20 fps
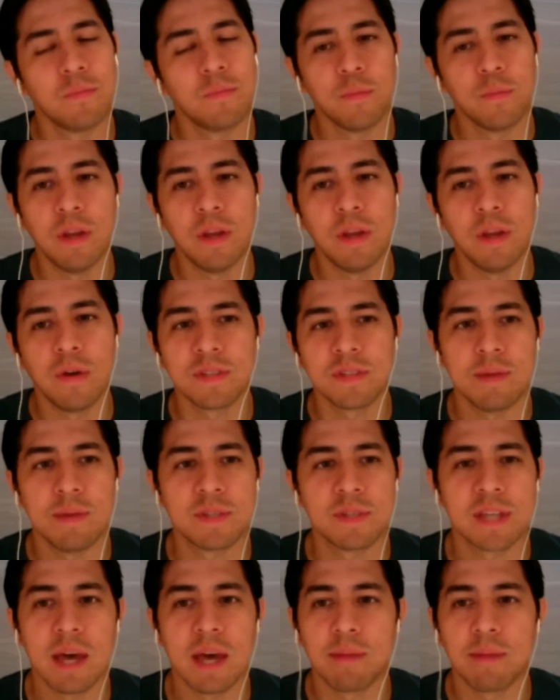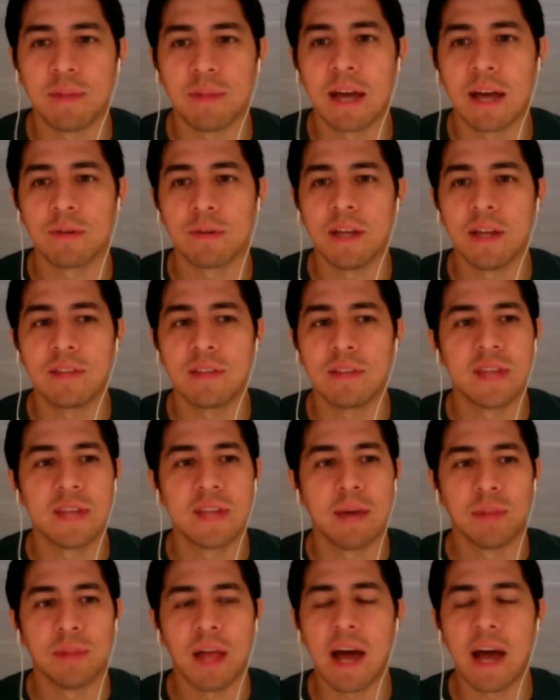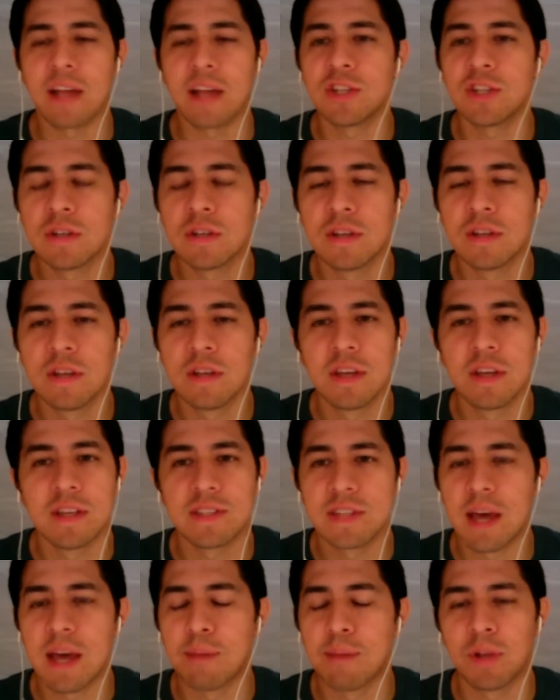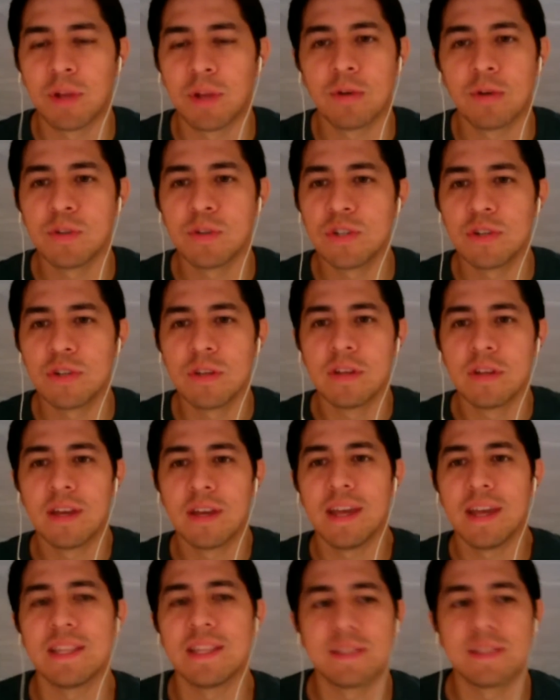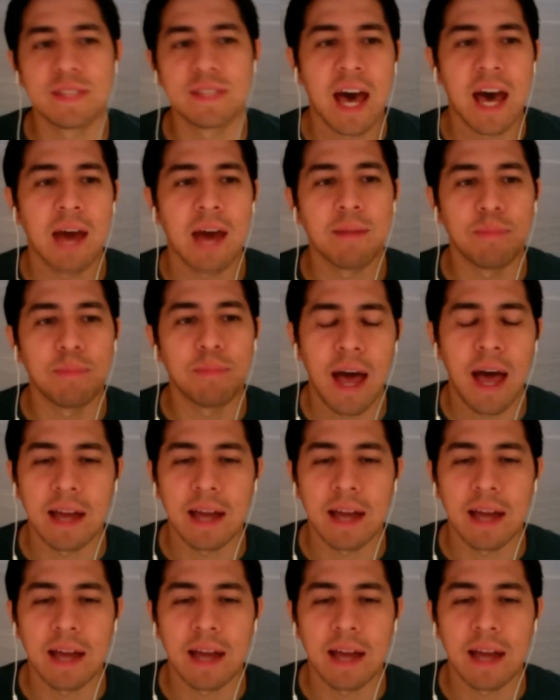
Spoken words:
We know his name's Todd Block, right? It's not Blotch. It's not Bloach. It's Todd Block.